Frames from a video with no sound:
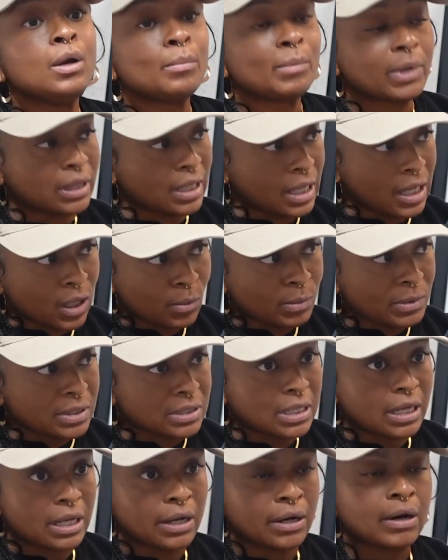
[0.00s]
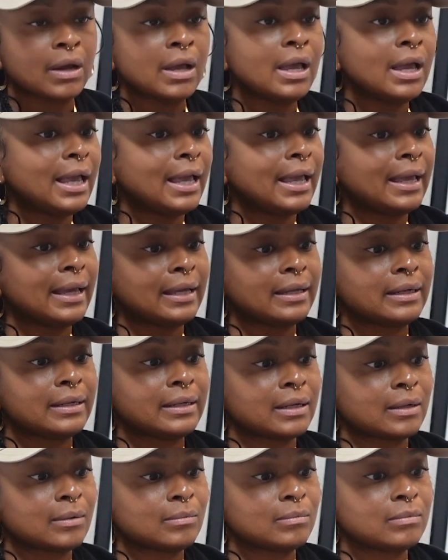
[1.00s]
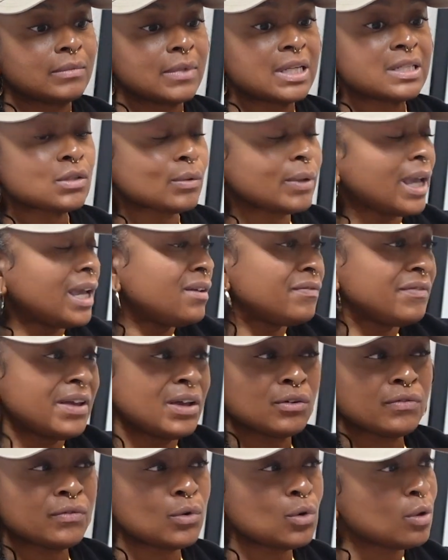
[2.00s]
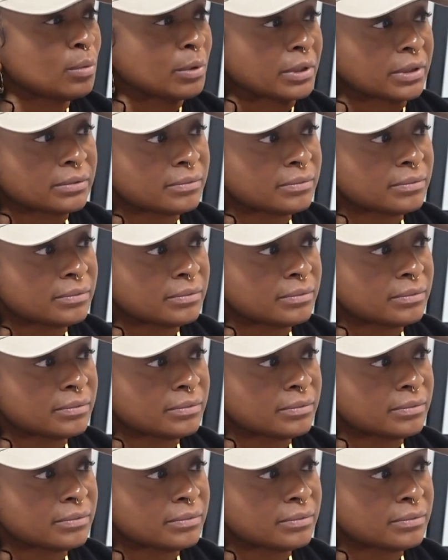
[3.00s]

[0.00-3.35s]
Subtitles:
but the help is there. And it's okay to fail forward.